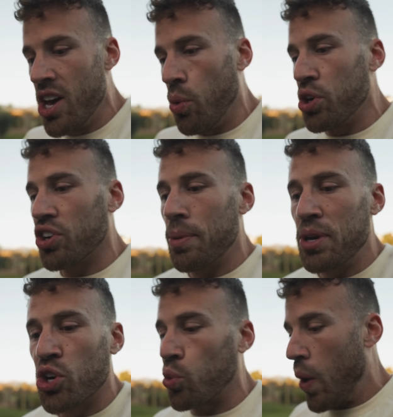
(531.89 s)
Well, you're going to
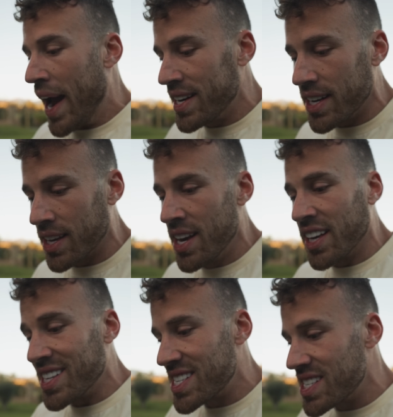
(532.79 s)
be grinding,
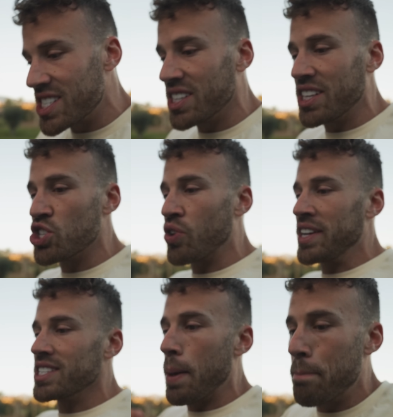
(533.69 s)
consistently
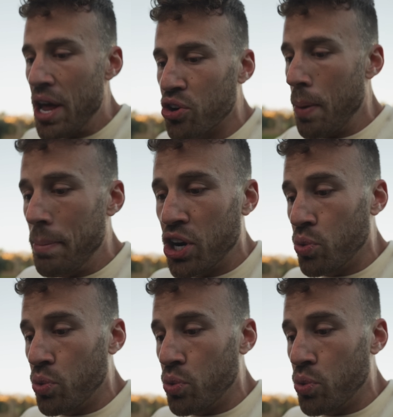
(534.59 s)
trying to get better and better